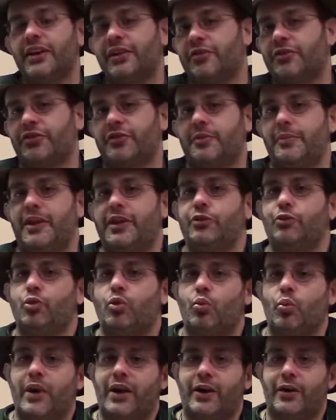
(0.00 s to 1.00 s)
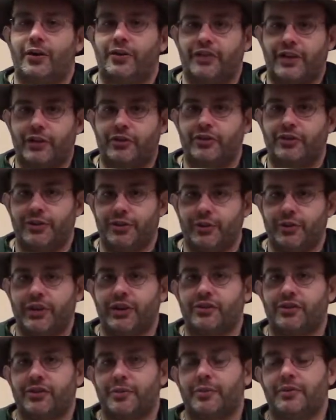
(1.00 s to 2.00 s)
just to make you aware of how
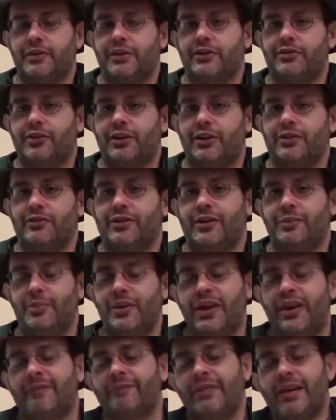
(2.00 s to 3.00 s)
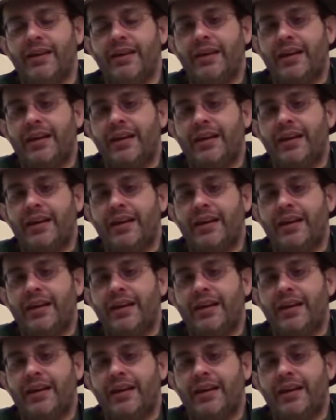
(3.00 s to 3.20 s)
serious some of these things can be.